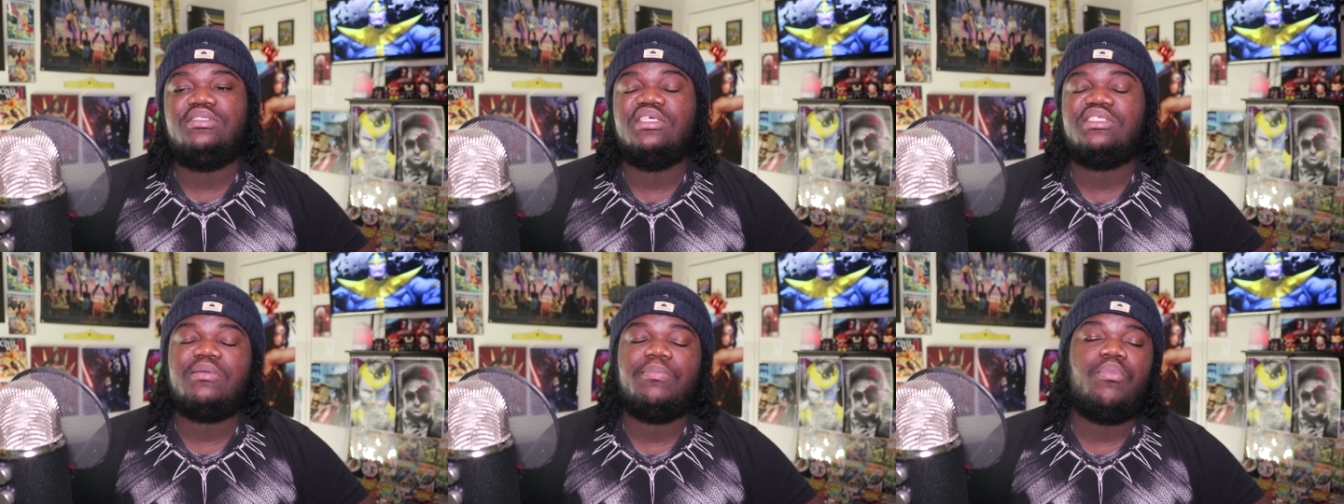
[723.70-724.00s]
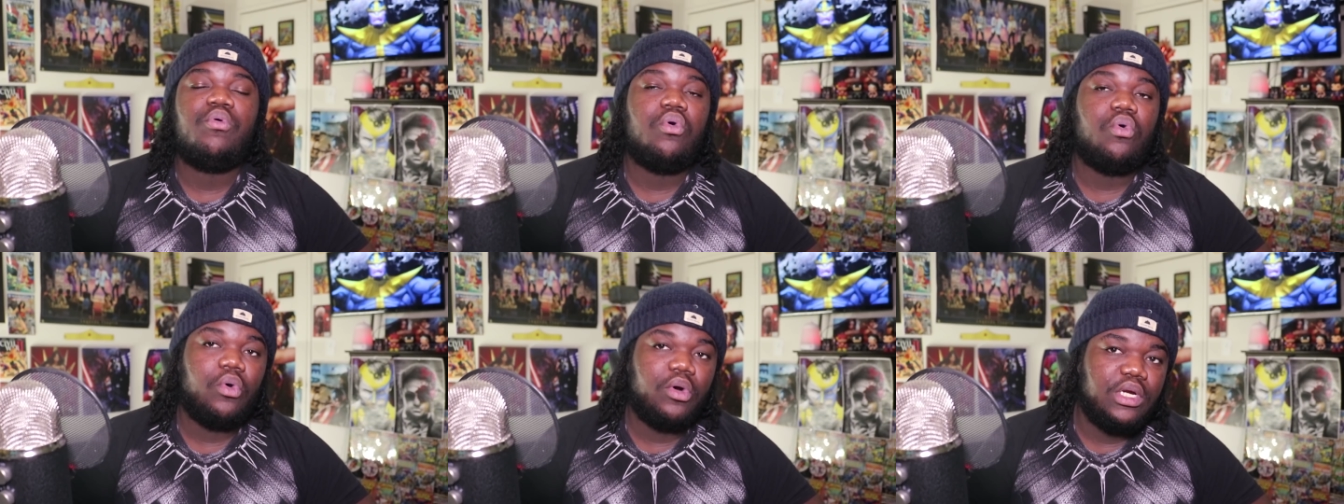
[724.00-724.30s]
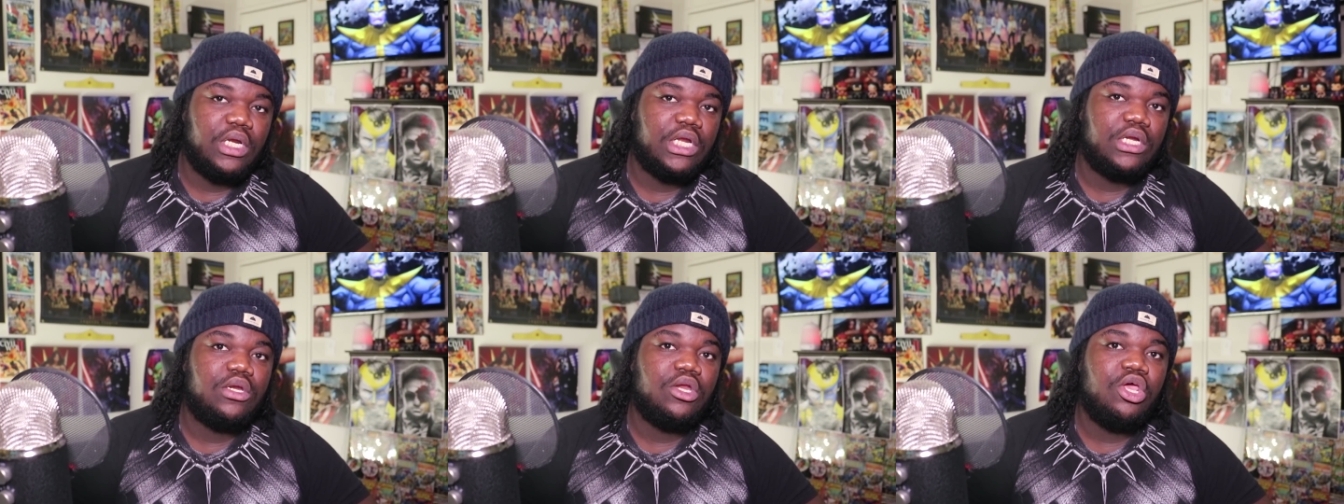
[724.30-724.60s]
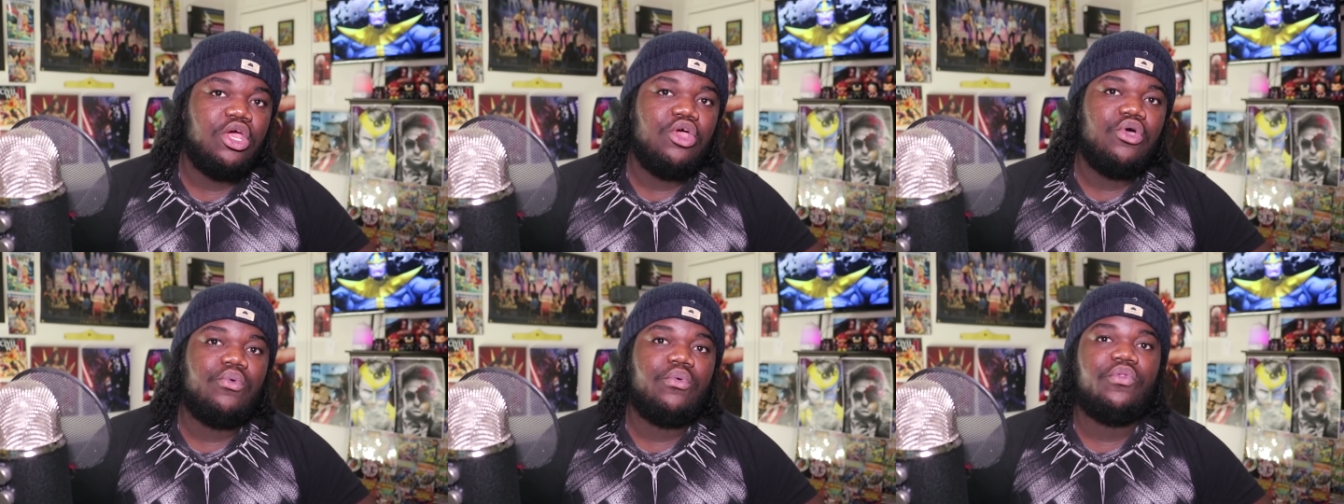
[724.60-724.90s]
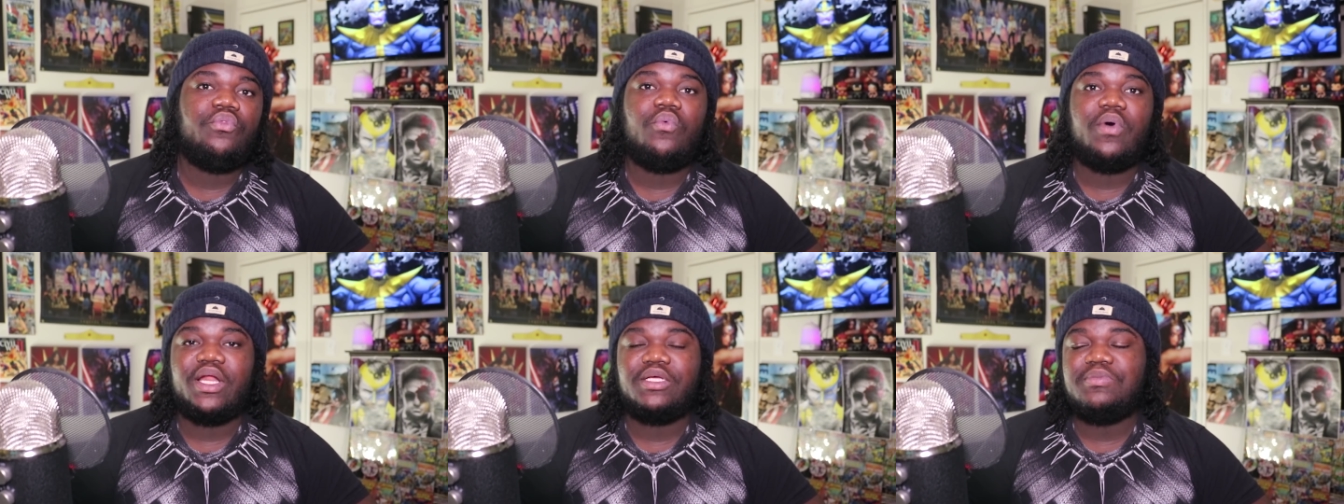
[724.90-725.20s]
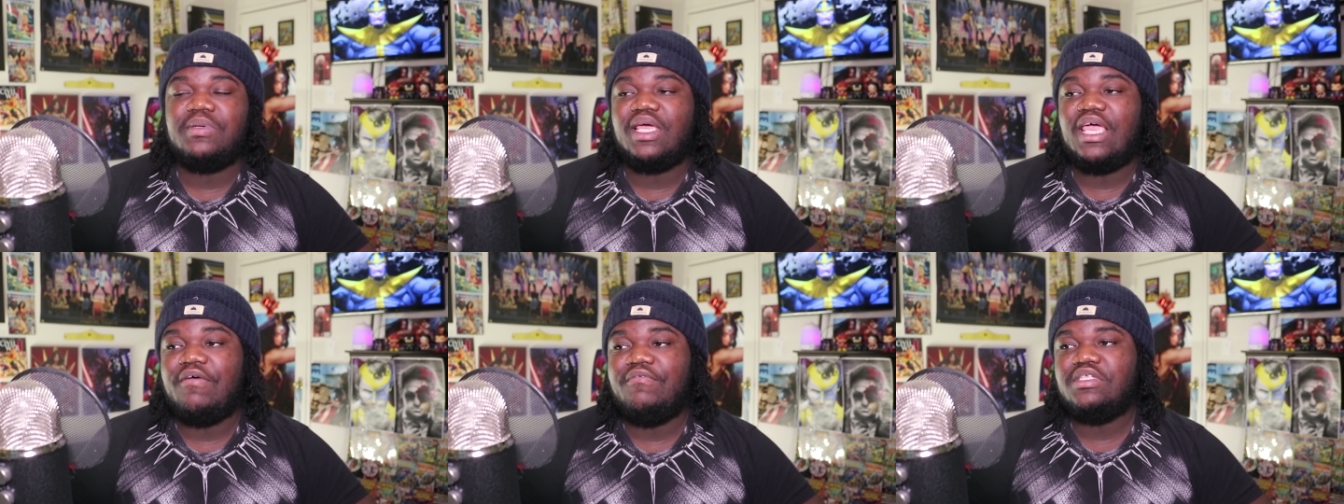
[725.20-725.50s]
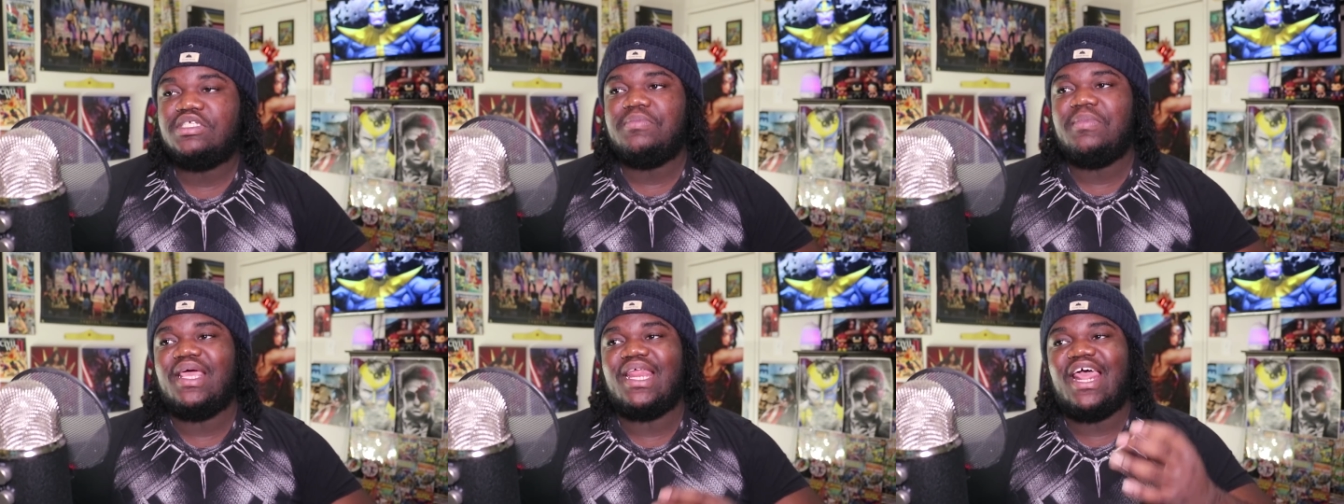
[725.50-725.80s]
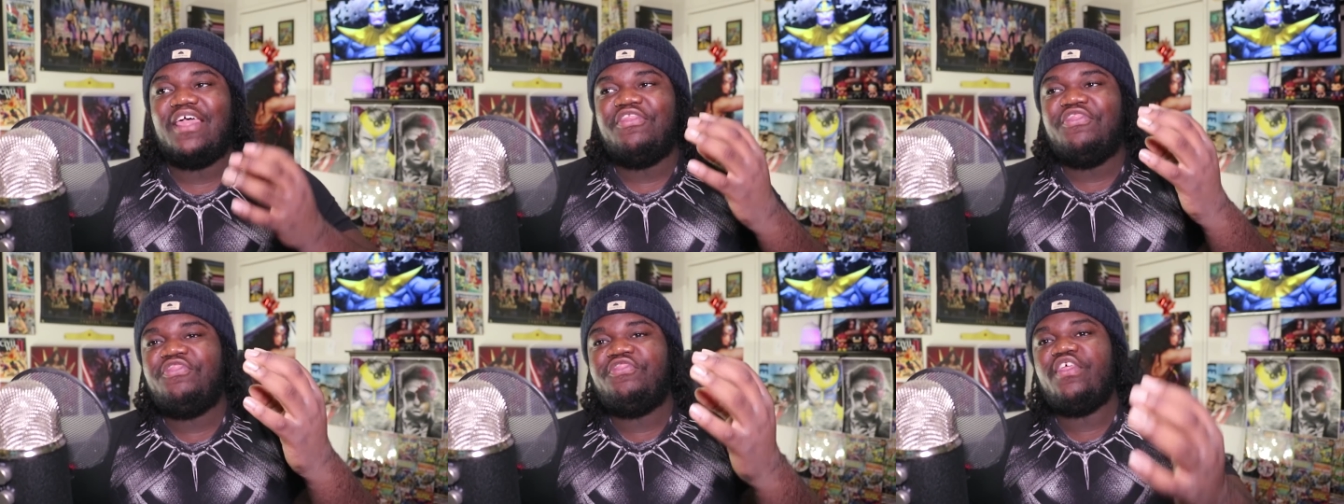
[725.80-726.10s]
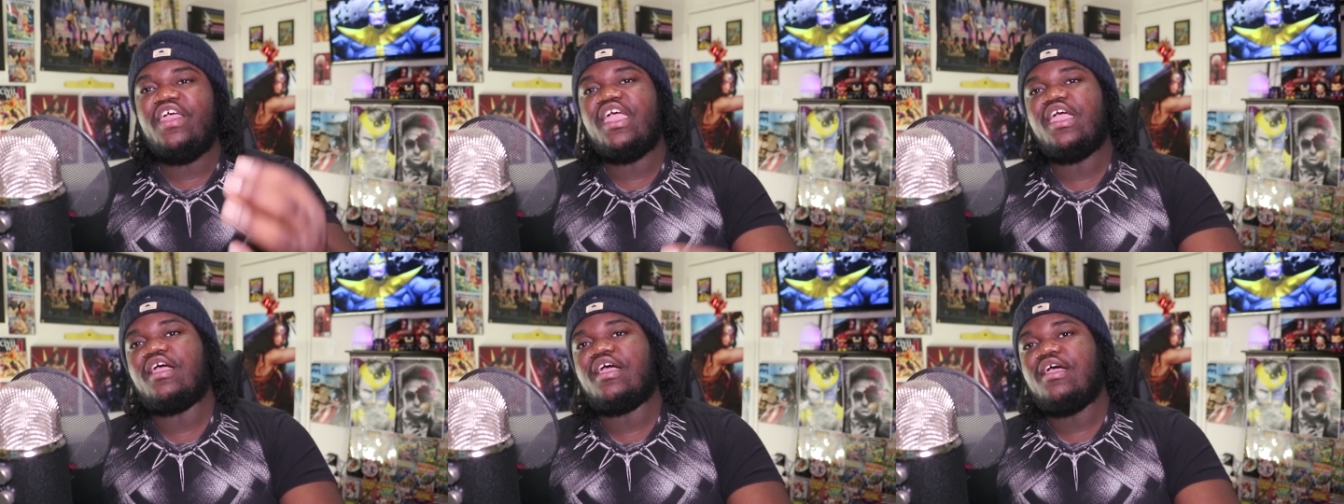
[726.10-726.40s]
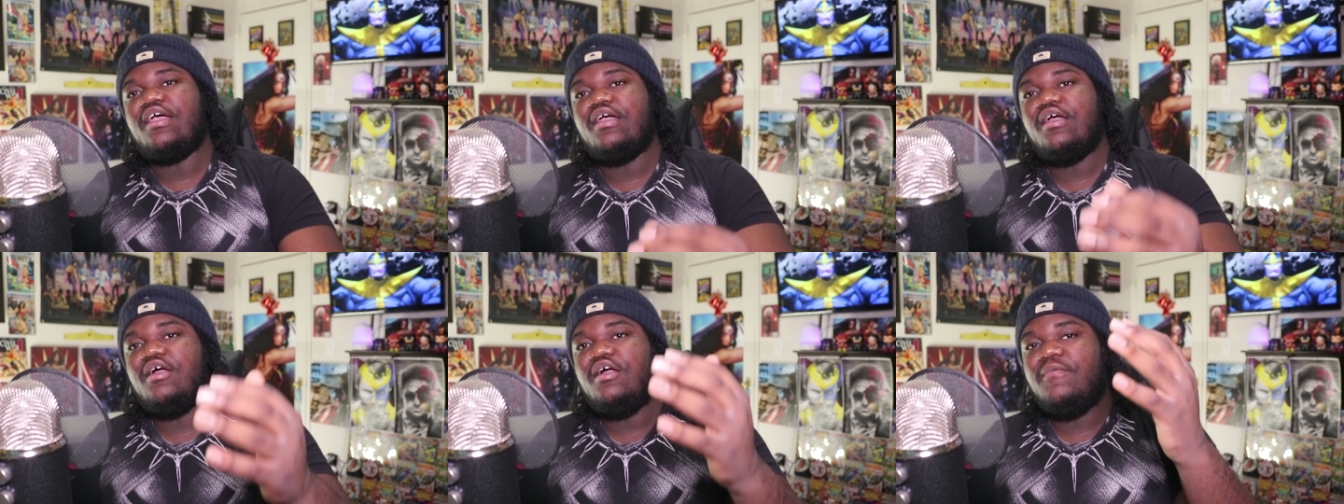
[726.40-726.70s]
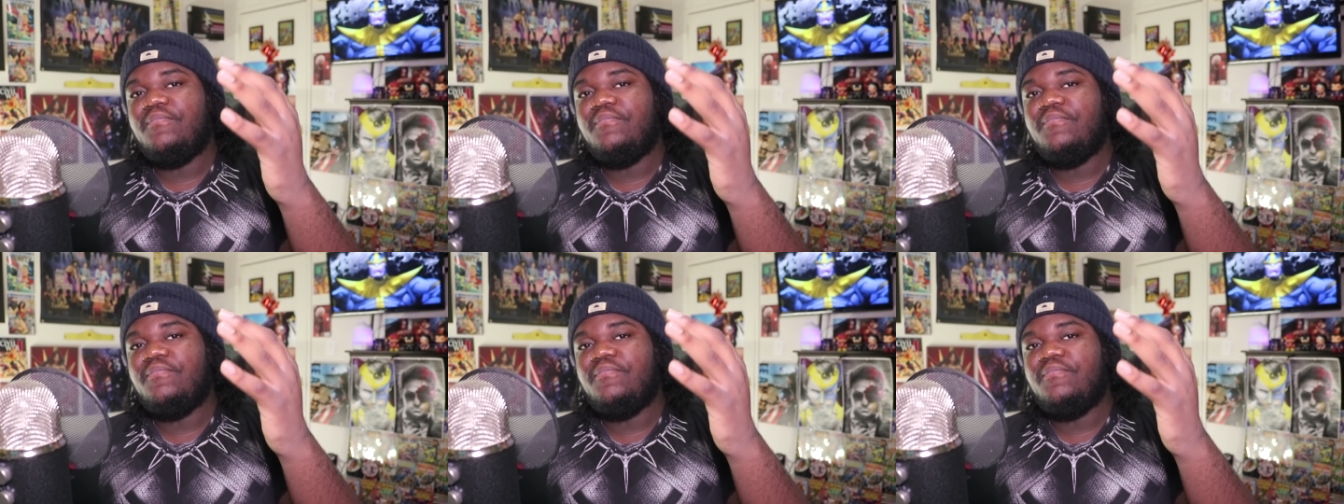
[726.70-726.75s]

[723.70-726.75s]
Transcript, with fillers: disappointed with what has been given to me, and I think